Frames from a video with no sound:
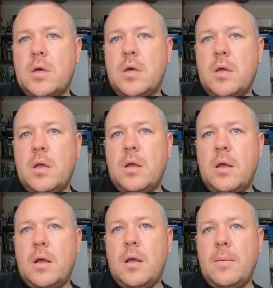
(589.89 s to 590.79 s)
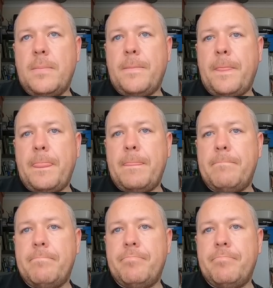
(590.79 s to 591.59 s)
Nobody speaks.